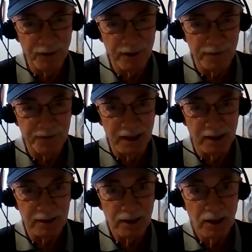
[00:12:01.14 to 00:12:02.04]
field,
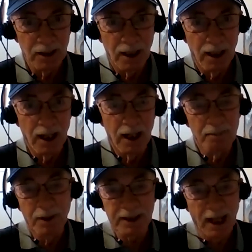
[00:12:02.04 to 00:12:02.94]

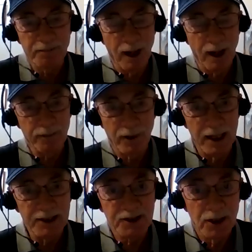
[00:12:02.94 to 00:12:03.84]
but that prep
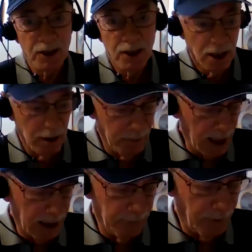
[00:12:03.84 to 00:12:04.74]
race may
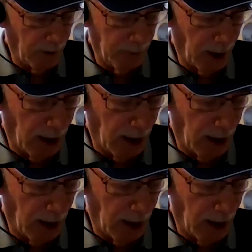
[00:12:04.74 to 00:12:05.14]
give him a